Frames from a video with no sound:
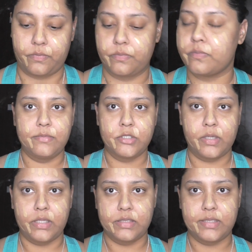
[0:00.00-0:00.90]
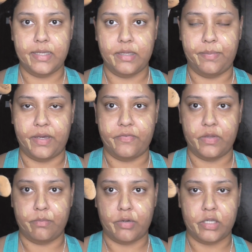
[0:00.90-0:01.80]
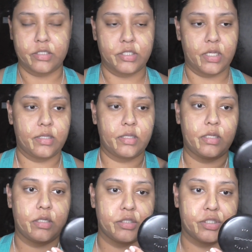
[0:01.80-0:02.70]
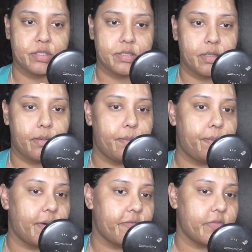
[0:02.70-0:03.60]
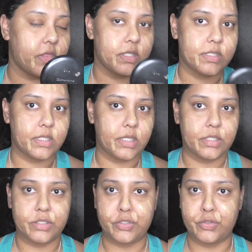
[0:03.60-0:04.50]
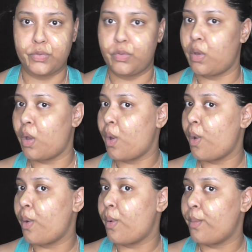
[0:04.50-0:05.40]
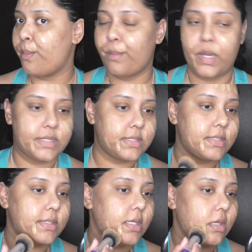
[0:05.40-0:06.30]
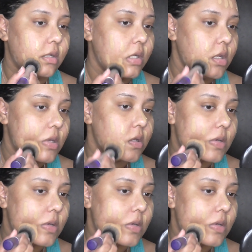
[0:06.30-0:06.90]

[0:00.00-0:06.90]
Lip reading: Then I'm just going to take a buffing brush and then just buff this into my skin.